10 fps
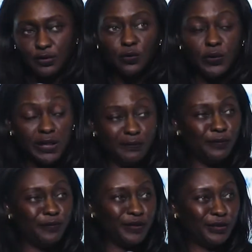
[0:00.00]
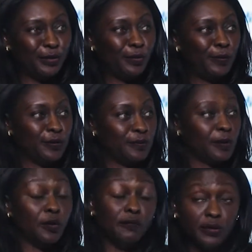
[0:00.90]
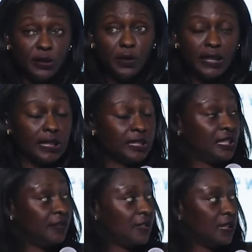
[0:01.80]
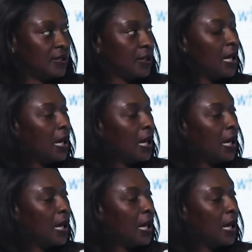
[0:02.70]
I know we keep moving the goalposts, but hopefully we can achieve this.